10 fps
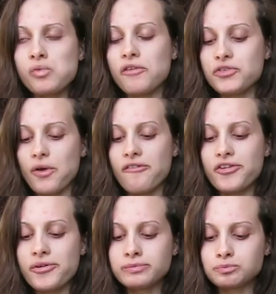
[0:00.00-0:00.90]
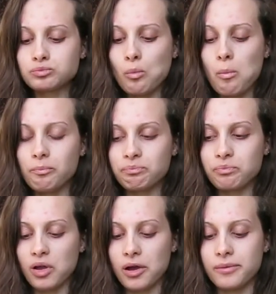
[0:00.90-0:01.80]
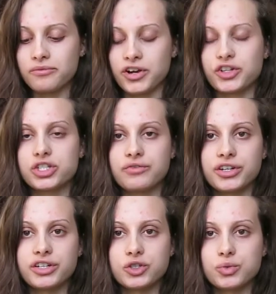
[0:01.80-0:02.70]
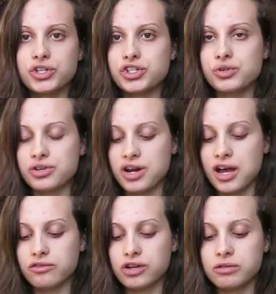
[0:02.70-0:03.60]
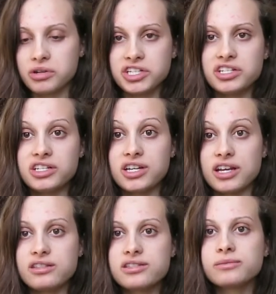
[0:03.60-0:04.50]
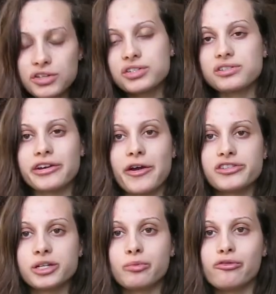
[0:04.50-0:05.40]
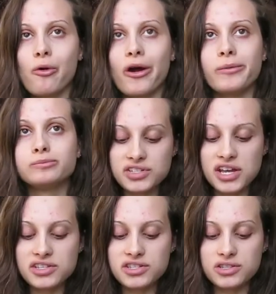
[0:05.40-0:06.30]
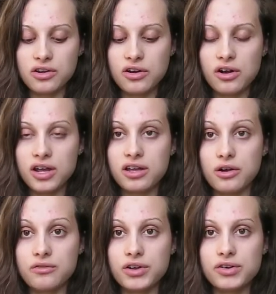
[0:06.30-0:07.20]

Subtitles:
If you ever find yourself getting a sweet tooth, I'd highly recommend eating dates. That's because, like I said before, dates are